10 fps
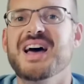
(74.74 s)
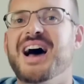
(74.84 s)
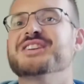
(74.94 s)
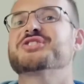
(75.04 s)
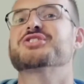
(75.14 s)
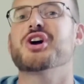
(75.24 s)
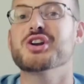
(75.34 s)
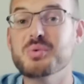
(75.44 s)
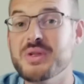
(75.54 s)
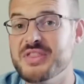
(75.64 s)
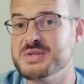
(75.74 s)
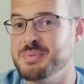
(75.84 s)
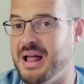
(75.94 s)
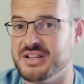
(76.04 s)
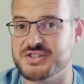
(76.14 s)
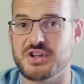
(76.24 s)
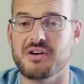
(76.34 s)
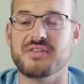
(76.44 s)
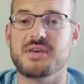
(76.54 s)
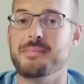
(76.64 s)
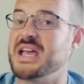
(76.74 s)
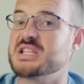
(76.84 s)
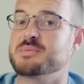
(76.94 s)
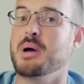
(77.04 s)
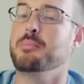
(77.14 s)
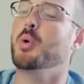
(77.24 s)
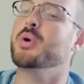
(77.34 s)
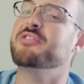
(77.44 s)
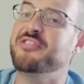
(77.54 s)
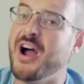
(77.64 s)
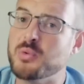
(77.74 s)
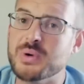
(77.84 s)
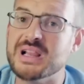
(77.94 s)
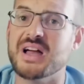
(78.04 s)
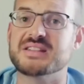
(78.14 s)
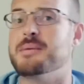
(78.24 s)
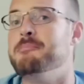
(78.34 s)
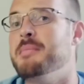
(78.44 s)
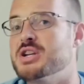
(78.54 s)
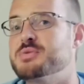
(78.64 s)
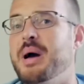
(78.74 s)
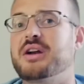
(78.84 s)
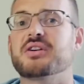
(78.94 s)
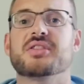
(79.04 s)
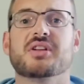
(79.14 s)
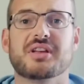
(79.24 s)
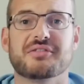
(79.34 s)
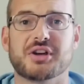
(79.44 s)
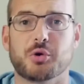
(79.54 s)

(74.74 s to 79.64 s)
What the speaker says: I started with this pellet stove in the basement, but we found we liked it much better in the living room.